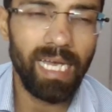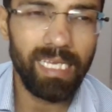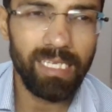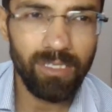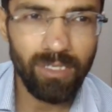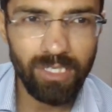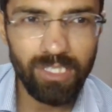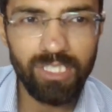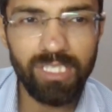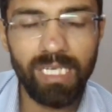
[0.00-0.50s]

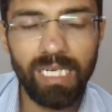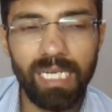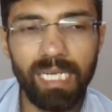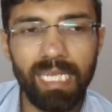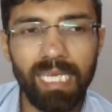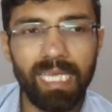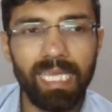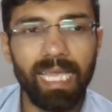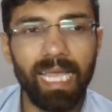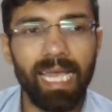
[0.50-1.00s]
your
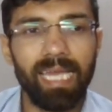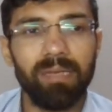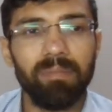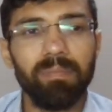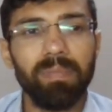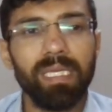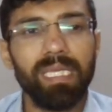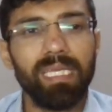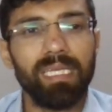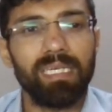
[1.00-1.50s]
journey can
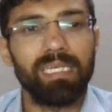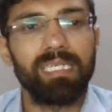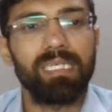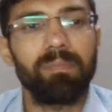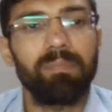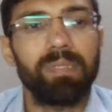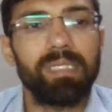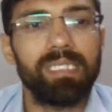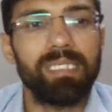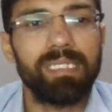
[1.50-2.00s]
be
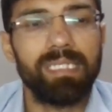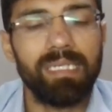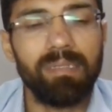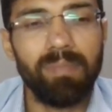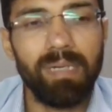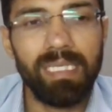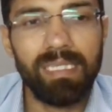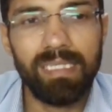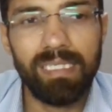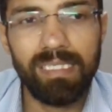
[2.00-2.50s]
represented
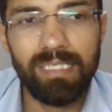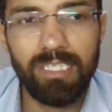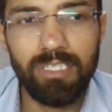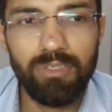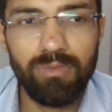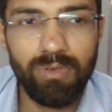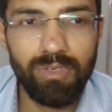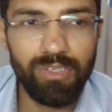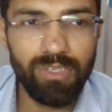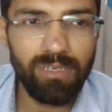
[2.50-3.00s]
by this
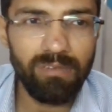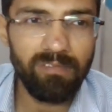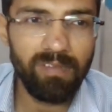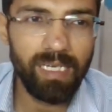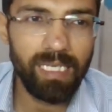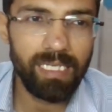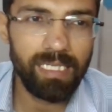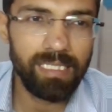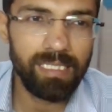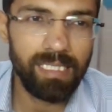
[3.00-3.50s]
situation
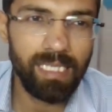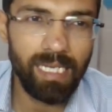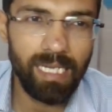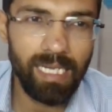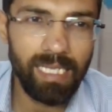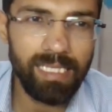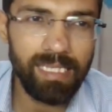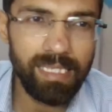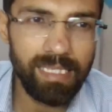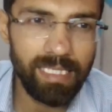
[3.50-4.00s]
where the
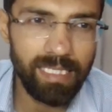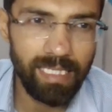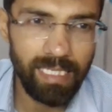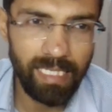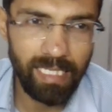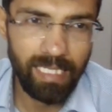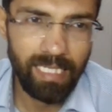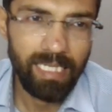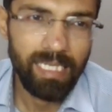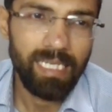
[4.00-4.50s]
length
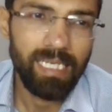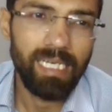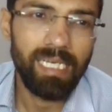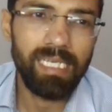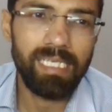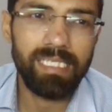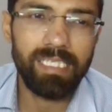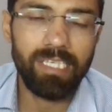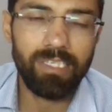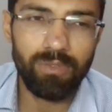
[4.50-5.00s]

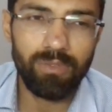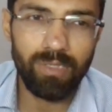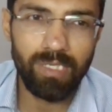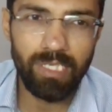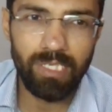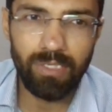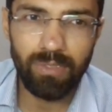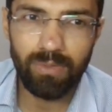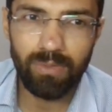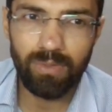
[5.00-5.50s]
is
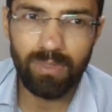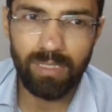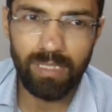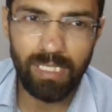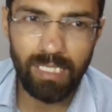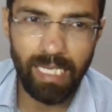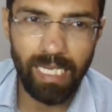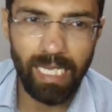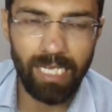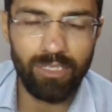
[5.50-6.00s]
showing you
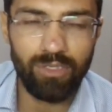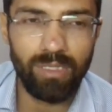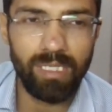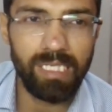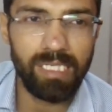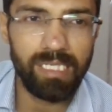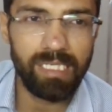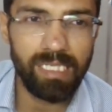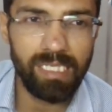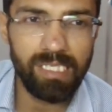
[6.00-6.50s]
the actual
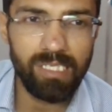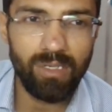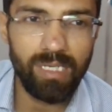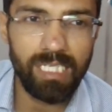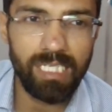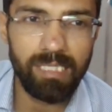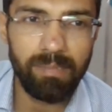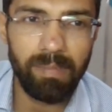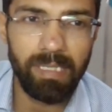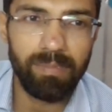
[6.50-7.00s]
distance or
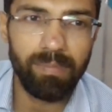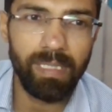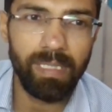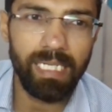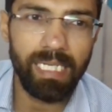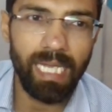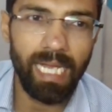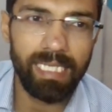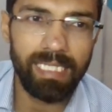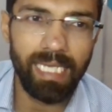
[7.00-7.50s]

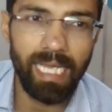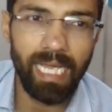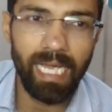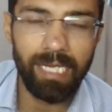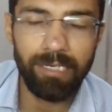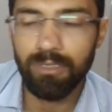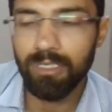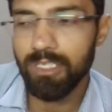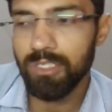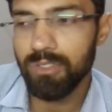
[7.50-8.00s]
displacement and the
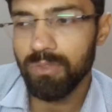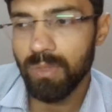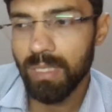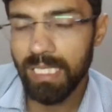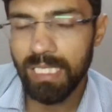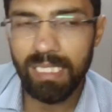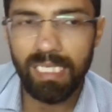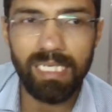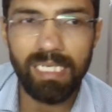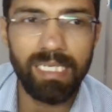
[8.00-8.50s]
arrow is
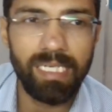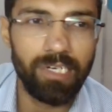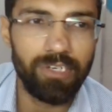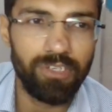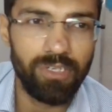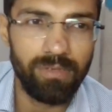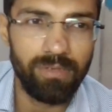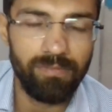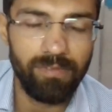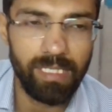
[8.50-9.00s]
showing the
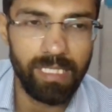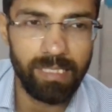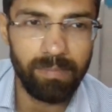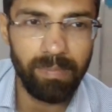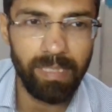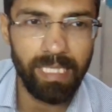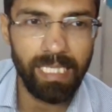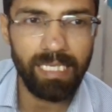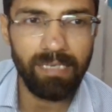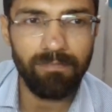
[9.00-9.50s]
direction. So it
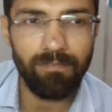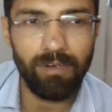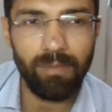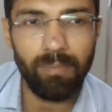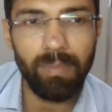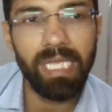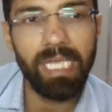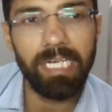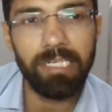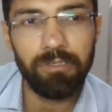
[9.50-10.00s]
means
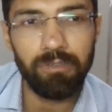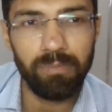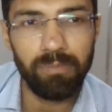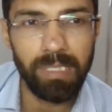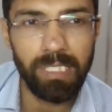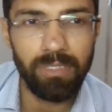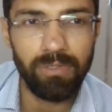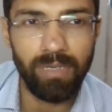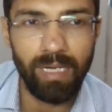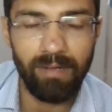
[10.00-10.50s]
from A to
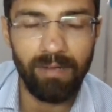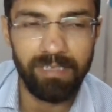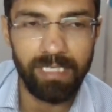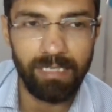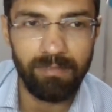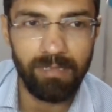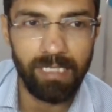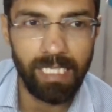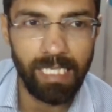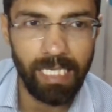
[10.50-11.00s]
B you have
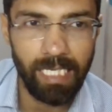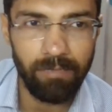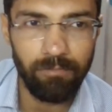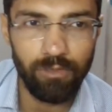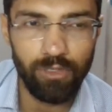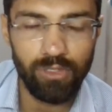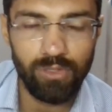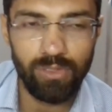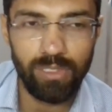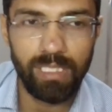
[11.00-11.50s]
traveled. A
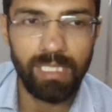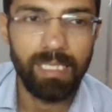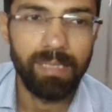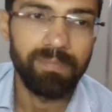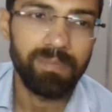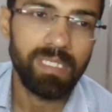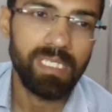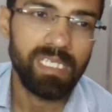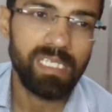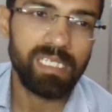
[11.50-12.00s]
was the
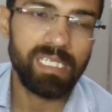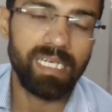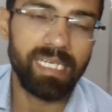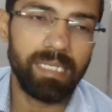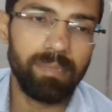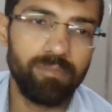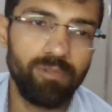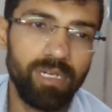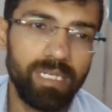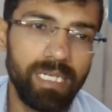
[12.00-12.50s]

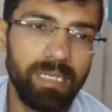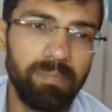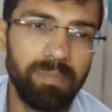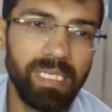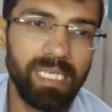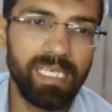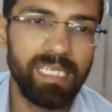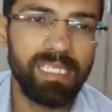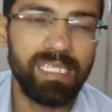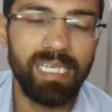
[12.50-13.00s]
starting point and
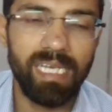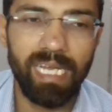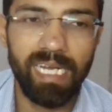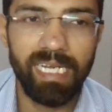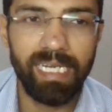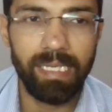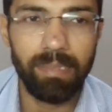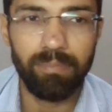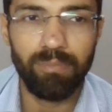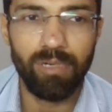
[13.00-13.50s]
B is the
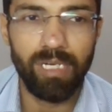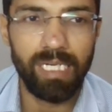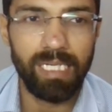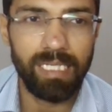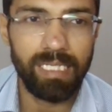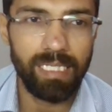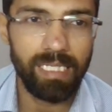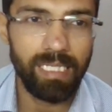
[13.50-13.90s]
ending point.